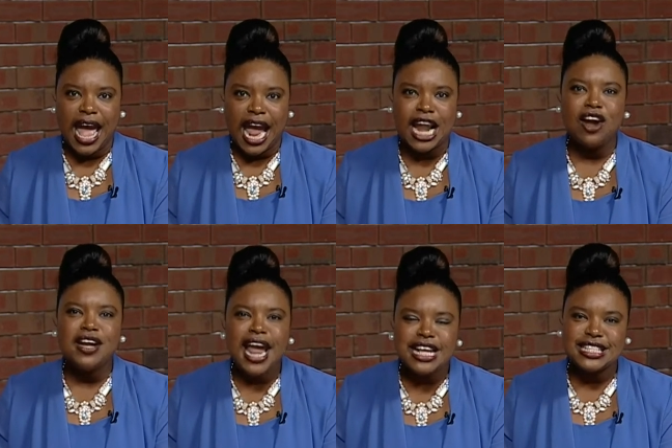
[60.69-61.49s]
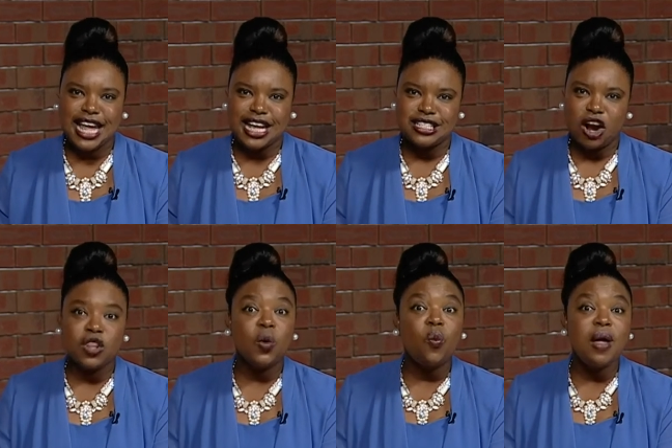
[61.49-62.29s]
And our next guests are
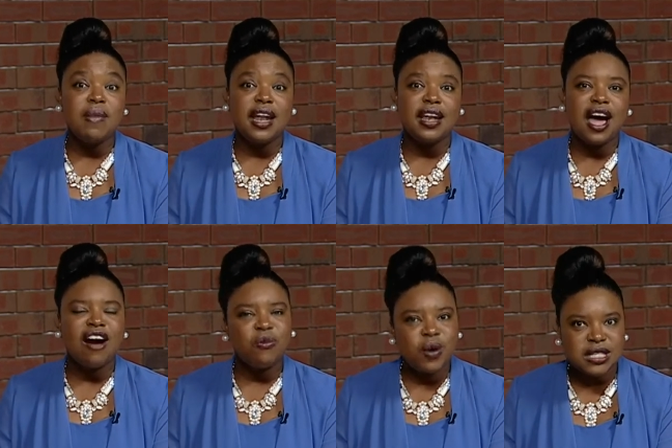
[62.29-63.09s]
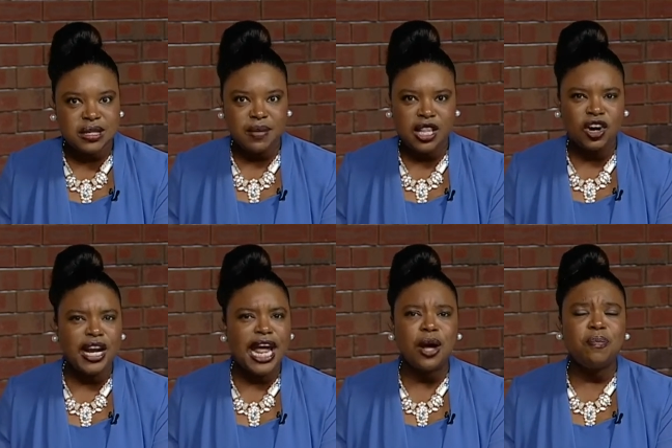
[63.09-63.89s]
the women of wisdom, and they're going
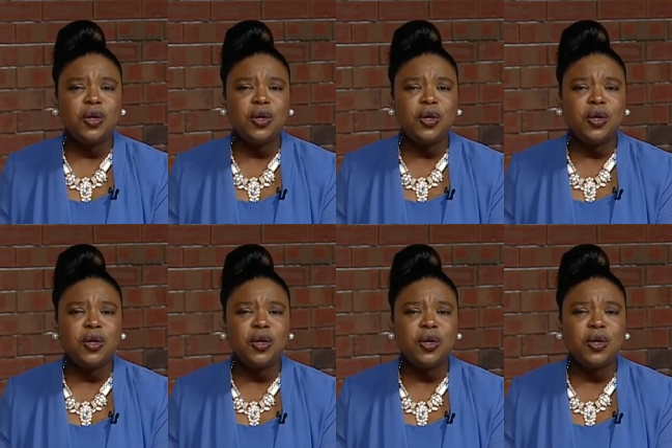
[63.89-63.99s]
to help